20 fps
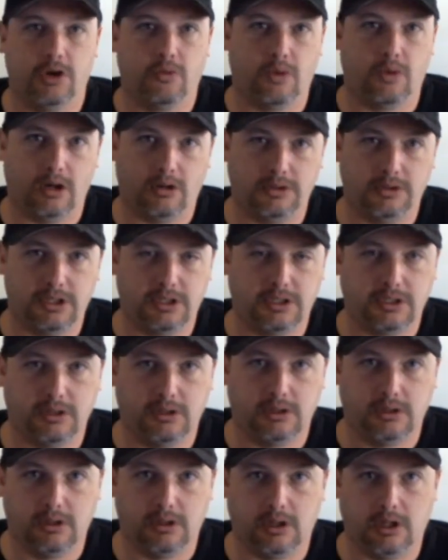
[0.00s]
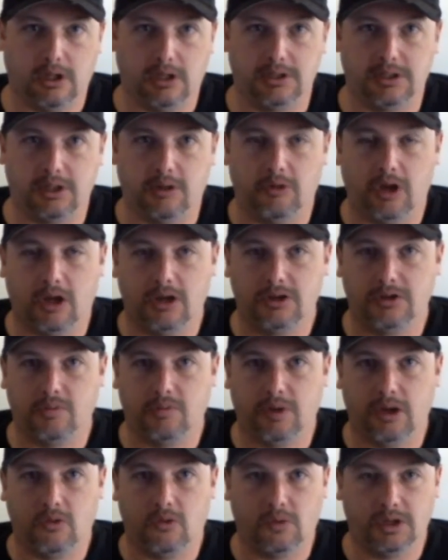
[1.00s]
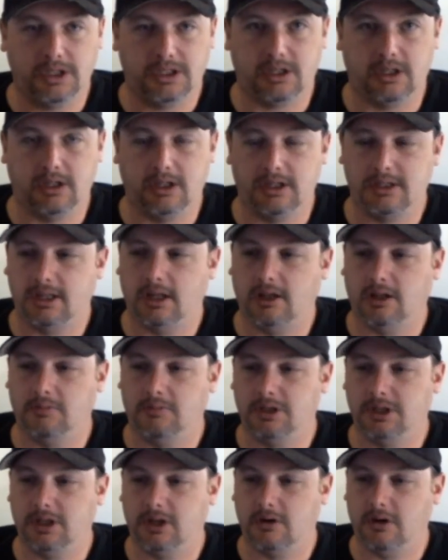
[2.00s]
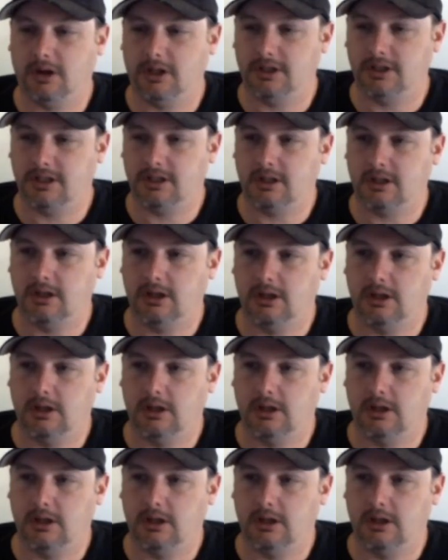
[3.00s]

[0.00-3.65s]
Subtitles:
Reynolds, same guys who make Winston and Salem cigarettes.